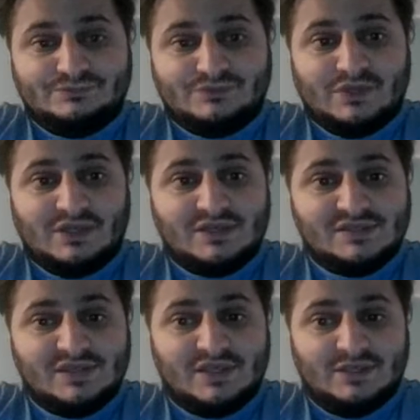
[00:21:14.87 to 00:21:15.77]
Like I
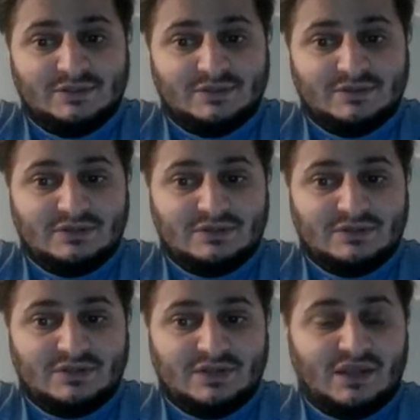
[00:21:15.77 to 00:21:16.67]
say,
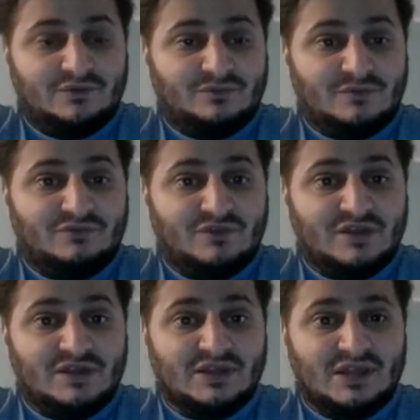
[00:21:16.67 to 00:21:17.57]
I've been
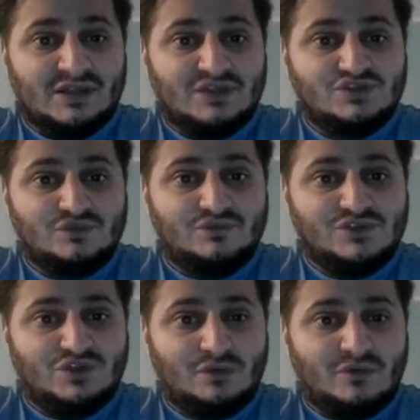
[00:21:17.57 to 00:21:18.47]
feeling like
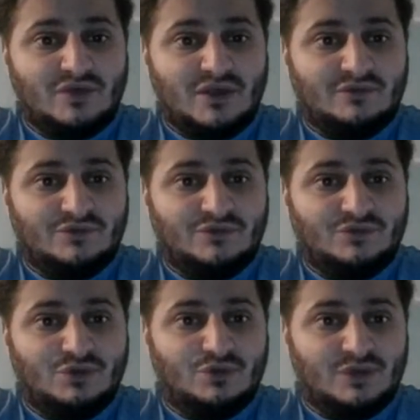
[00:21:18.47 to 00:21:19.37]
something's not been right for a
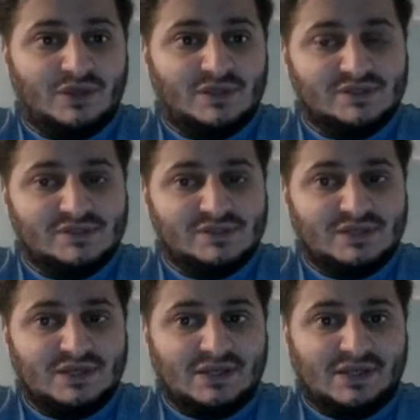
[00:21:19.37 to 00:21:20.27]
few years,
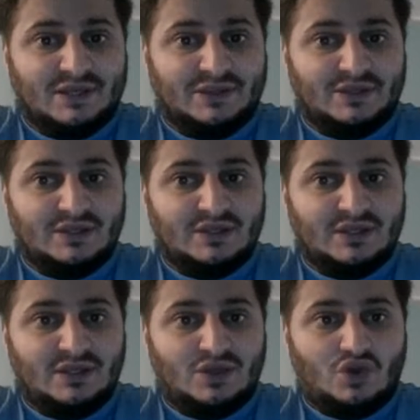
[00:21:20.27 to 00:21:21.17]
and
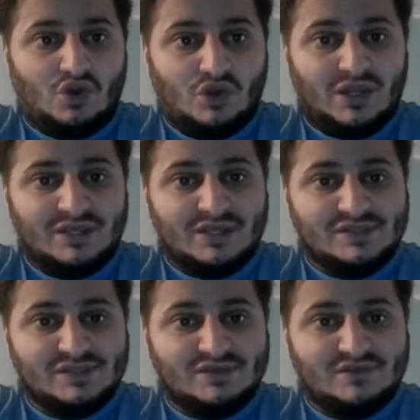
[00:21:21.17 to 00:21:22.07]
all I can
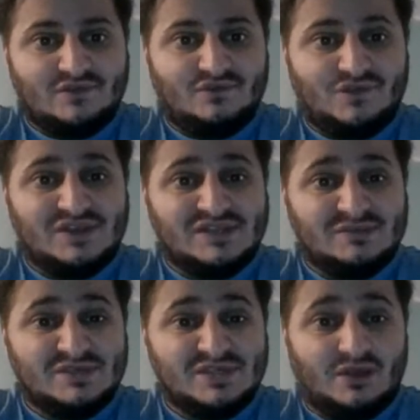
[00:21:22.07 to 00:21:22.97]
think to
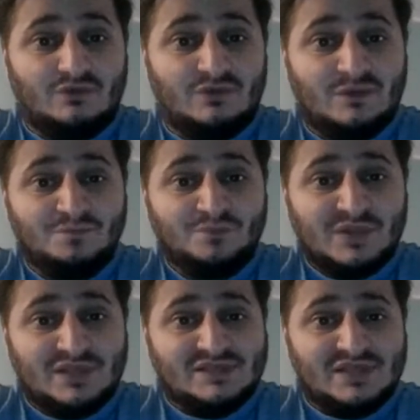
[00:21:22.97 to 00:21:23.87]
myself
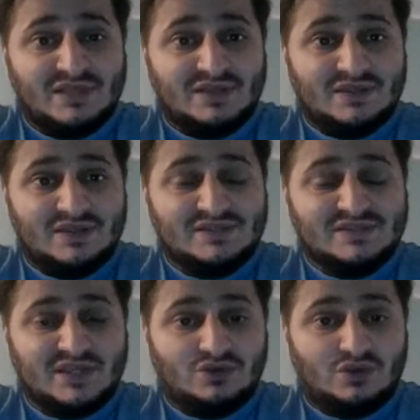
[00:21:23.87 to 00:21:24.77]
is that this
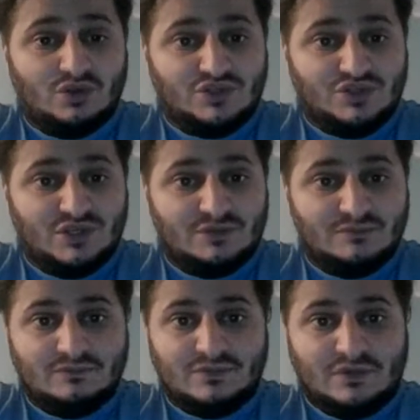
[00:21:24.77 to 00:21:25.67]
technology
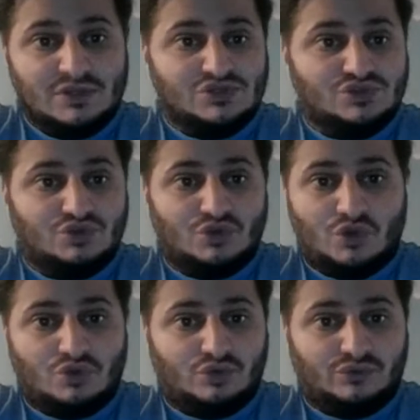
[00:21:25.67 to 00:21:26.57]
is
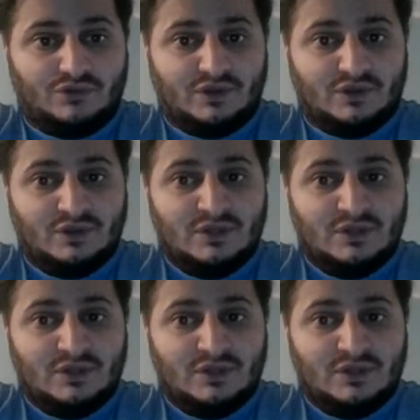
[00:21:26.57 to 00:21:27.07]
not a good thing.